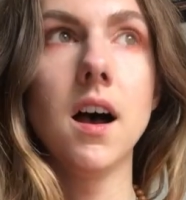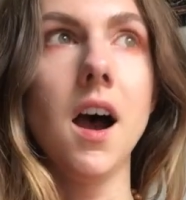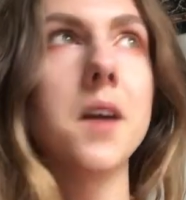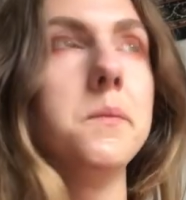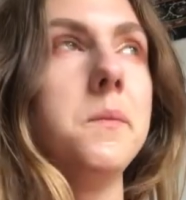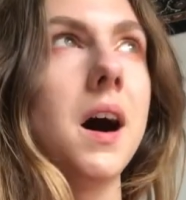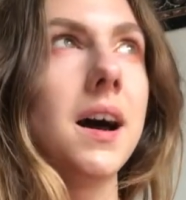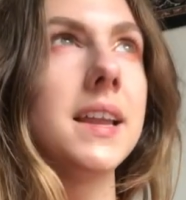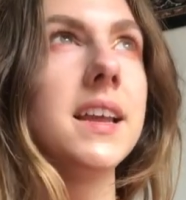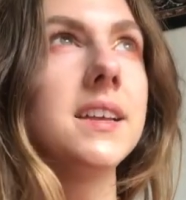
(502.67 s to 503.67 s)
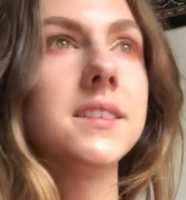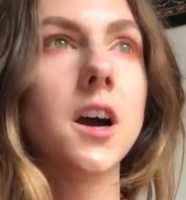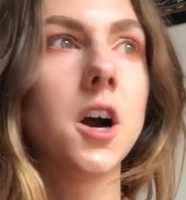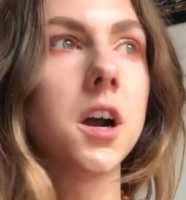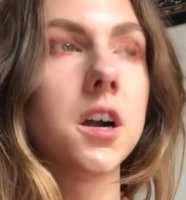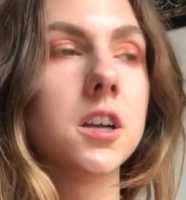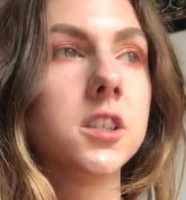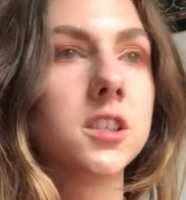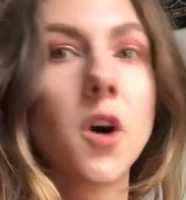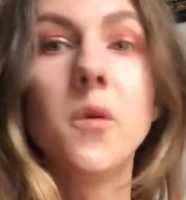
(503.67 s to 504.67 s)
our bodies are
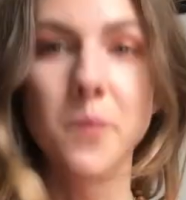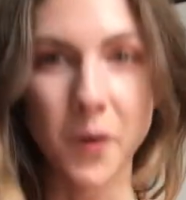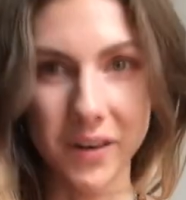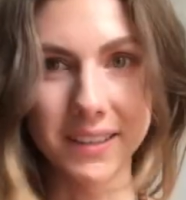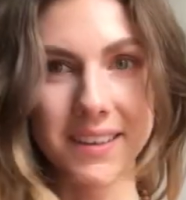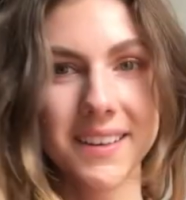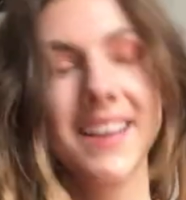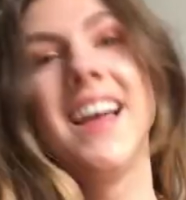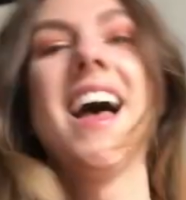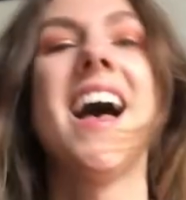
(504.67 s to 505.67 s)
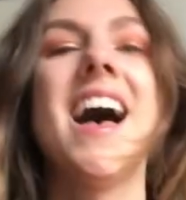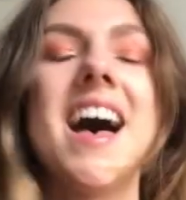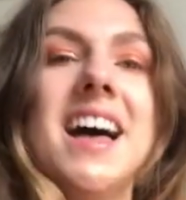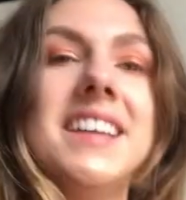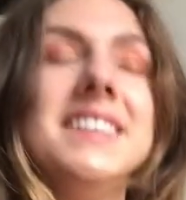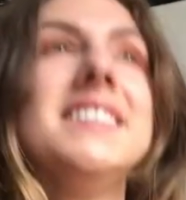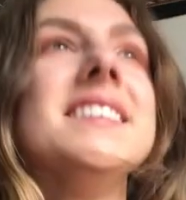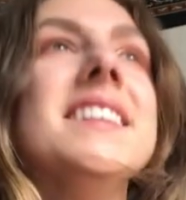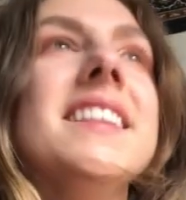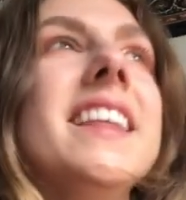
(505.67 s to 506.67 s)
so important, and
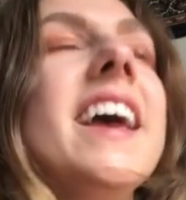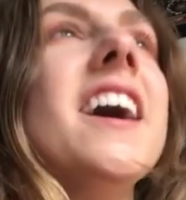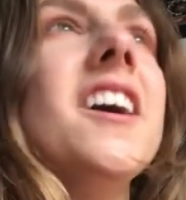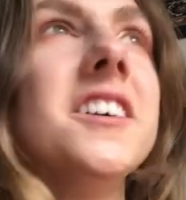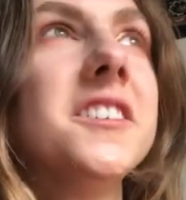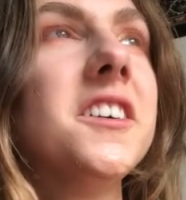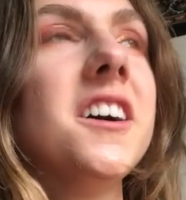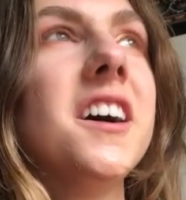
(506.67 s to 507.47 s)
they're